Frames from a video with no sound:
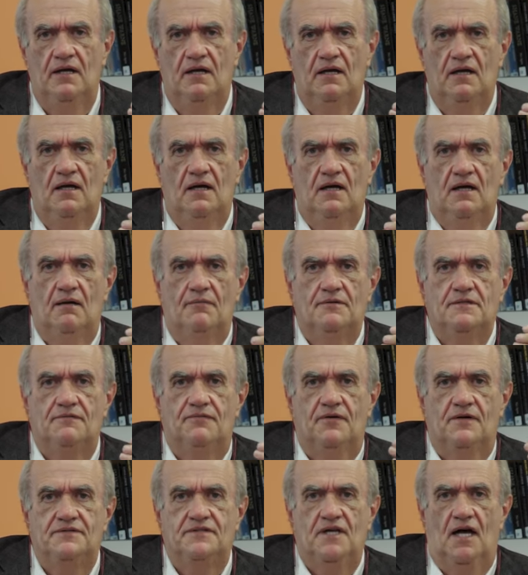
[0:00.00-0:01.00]
It was the
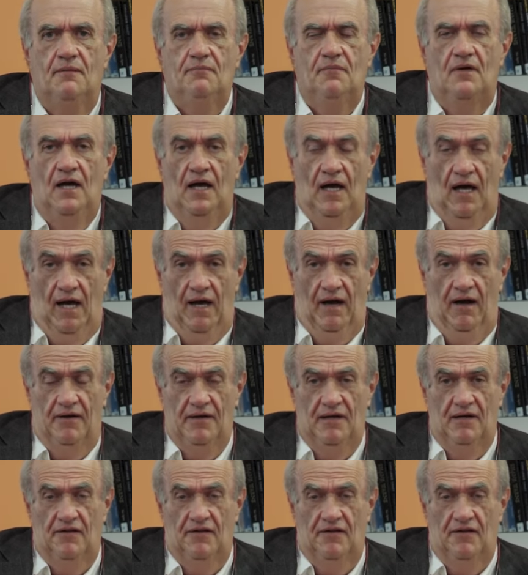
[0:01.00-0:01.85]
first time I heard a